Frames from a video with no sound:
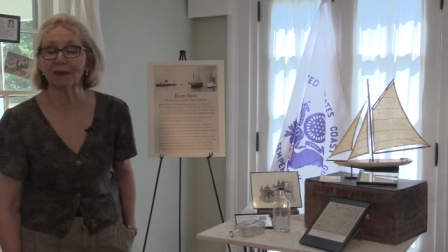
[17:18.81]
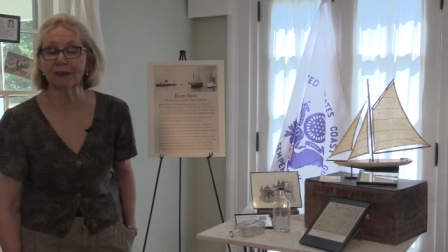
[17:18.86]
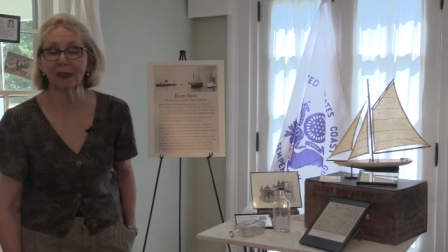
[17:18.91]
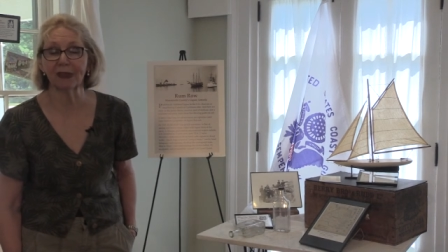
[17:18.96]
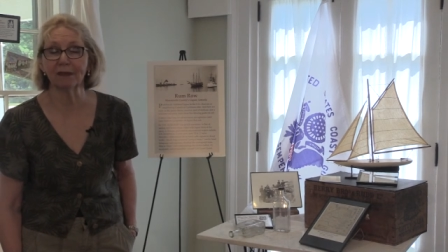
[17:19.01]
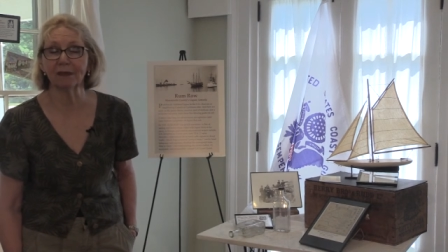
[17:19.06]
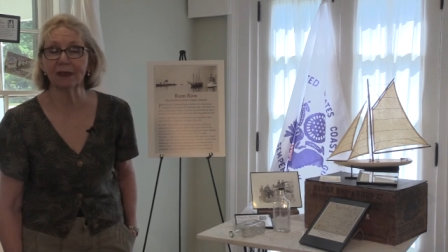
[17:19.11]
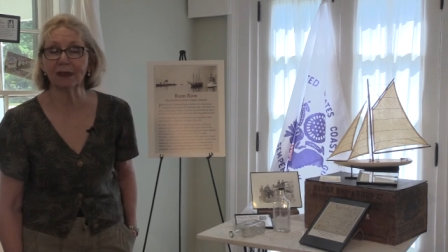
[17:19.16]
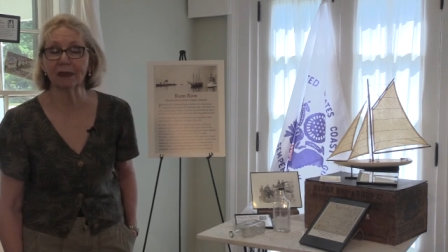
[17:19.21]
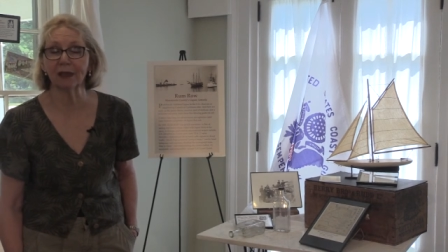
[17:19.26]

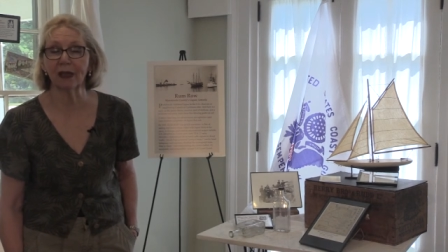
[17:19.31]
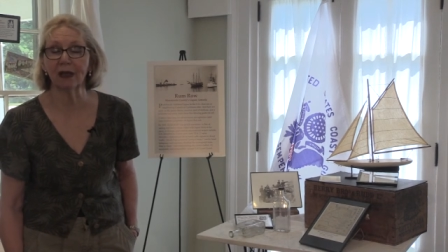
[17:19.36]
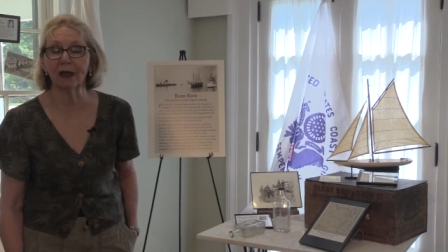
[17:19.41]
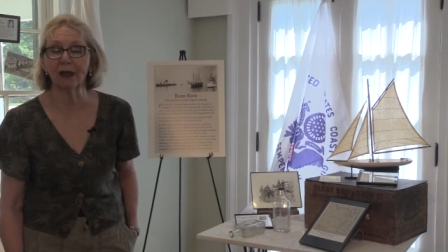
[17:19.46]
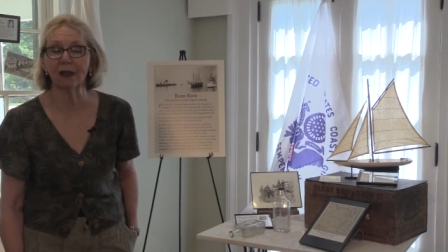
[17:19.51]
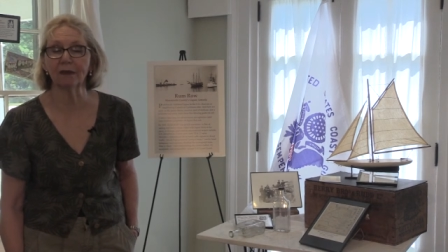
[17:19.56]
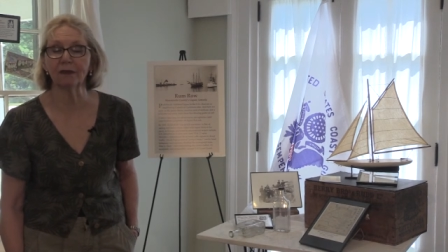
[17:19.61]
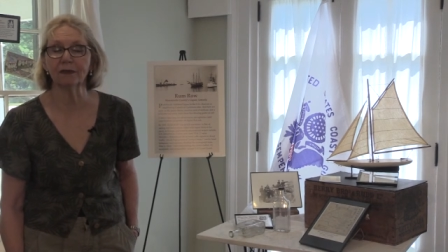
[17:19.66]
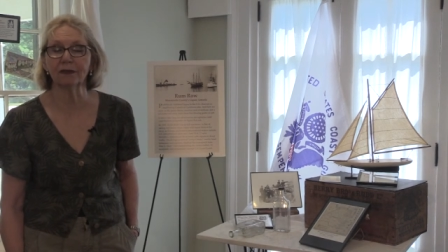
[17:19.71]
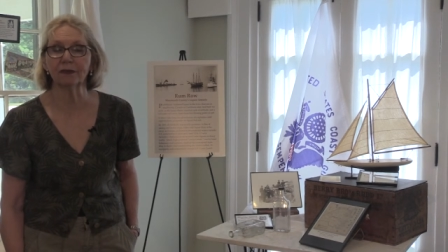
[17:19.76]
saving
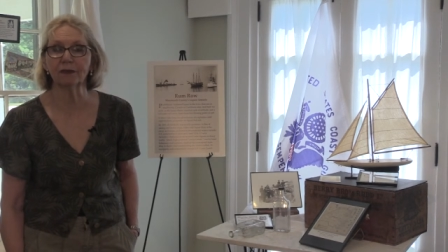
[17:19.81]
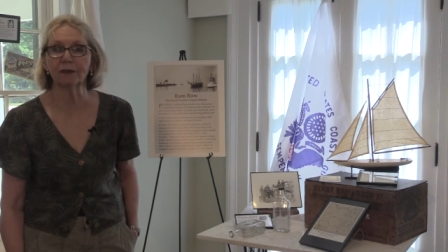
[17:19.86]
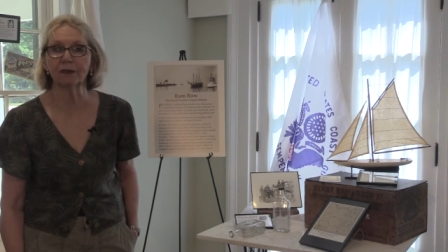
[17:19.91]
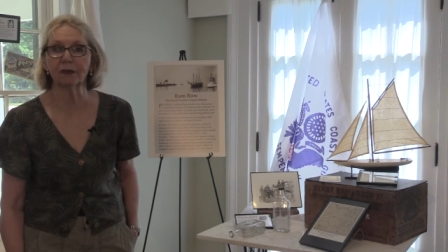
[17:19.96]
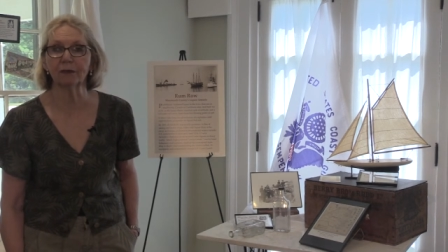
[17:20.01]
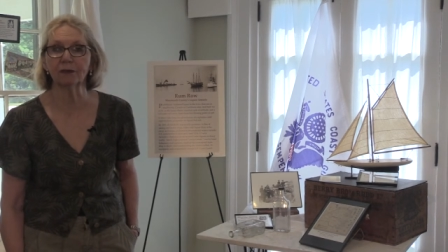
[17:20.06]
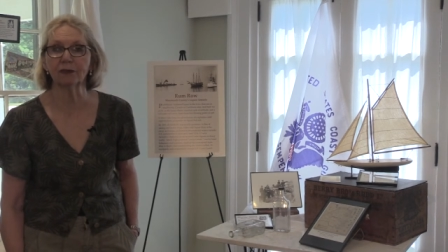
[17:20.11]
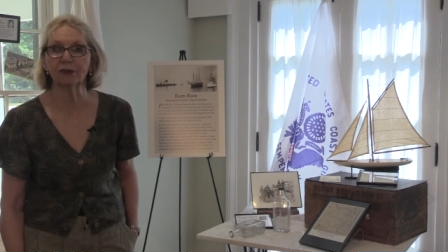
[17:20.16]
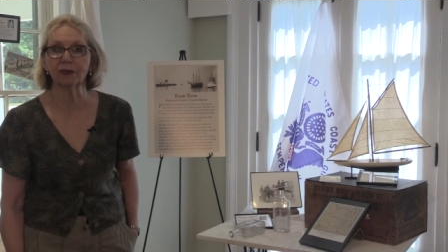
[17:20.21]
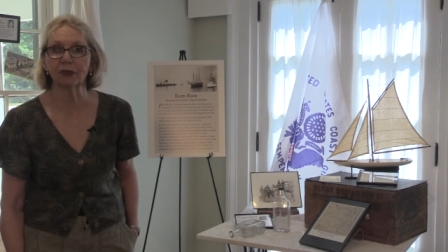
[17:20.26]
lives
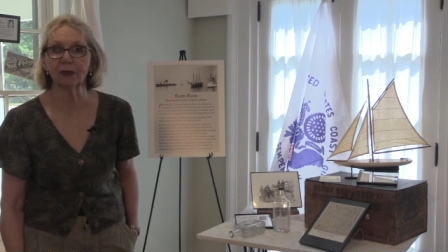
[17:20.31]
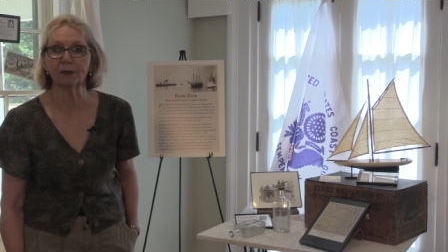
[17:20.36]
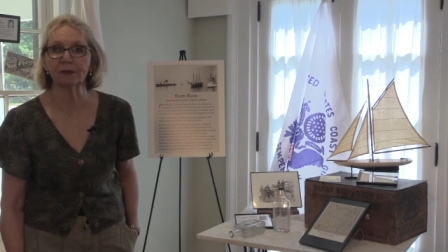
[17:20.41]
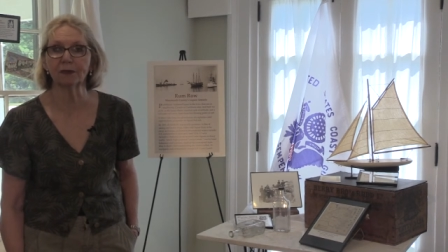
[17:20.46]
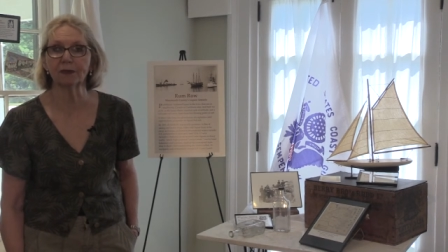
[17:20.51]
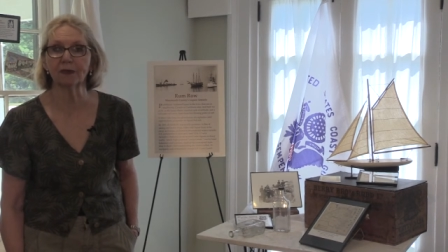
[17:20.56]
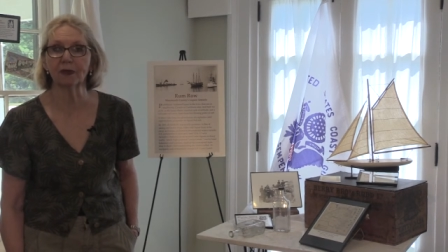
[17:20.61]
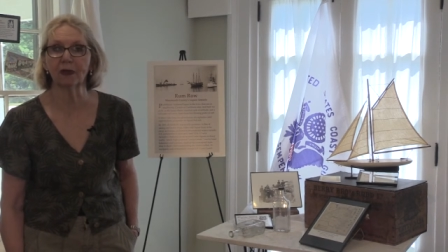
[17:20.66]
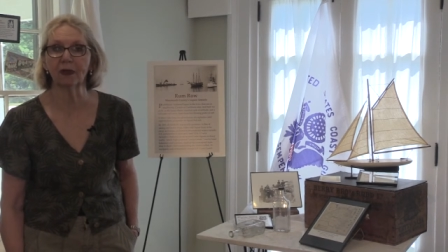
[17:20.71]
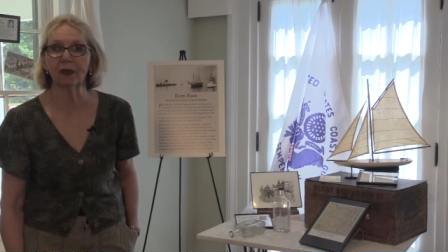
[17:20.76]
from
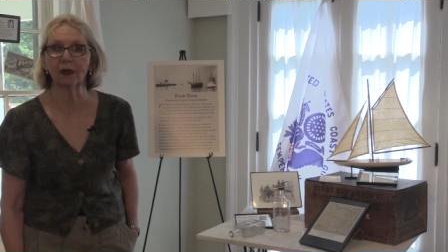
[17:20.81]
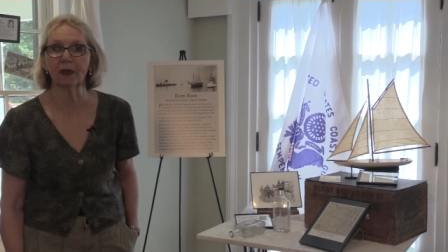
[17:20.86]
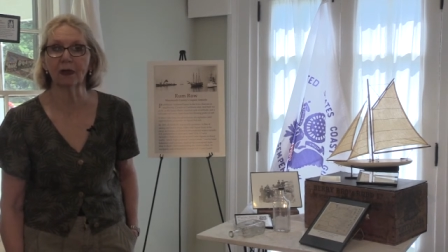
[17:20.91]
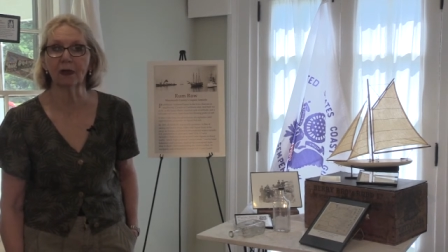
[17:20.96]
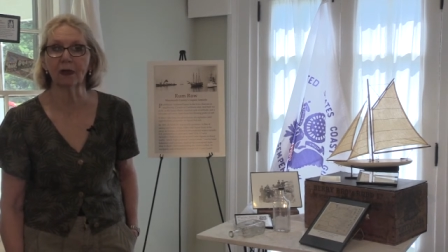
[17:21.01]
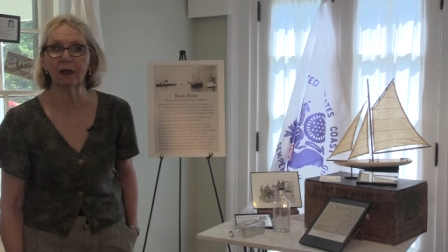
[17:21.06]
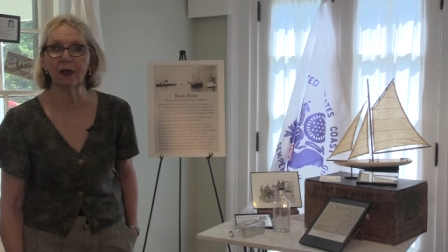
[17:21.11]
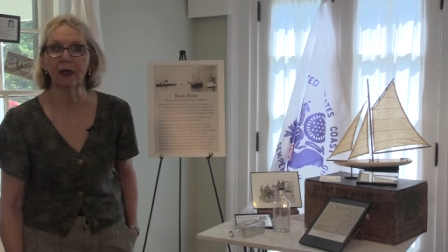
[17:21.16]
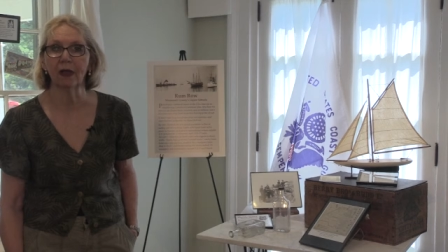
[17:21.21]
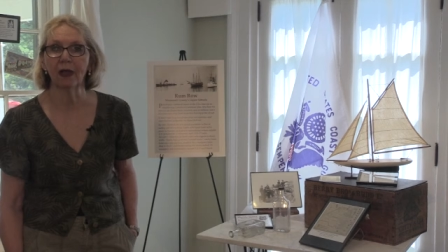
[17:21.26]
ships
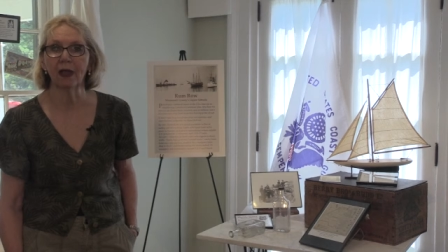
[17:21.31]
uh,